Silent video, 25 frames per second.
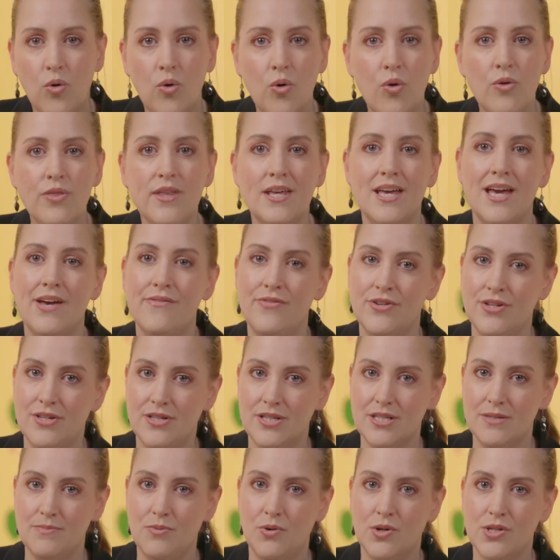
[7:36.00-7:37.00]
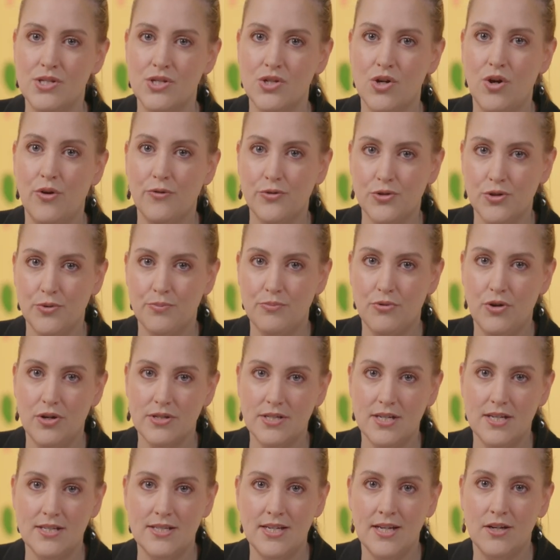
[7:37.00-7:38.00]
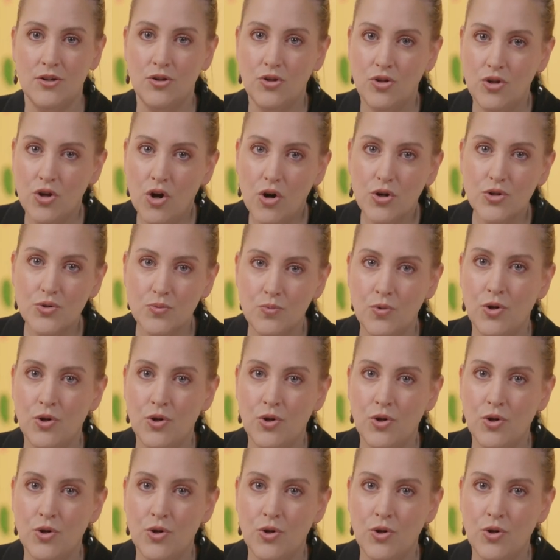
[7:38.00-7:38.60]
All the evidence points to offshore processing not